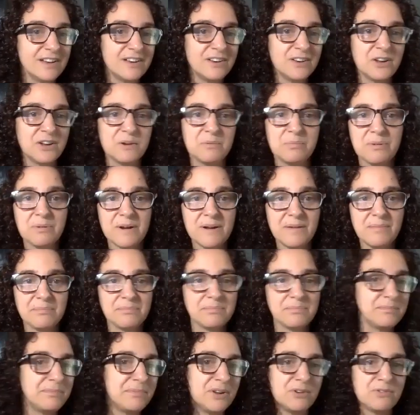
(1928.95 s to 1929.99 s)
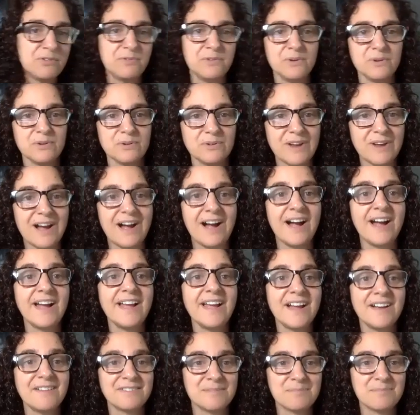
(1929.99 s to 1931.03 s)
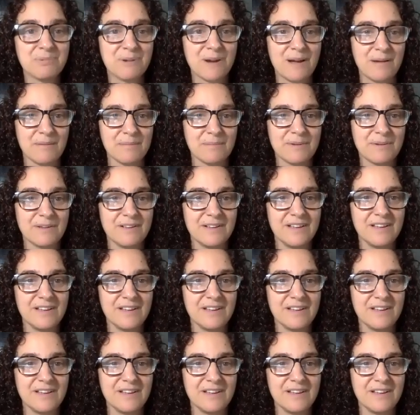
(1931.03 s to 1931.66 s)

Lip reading: No prep, no food. I have to prep.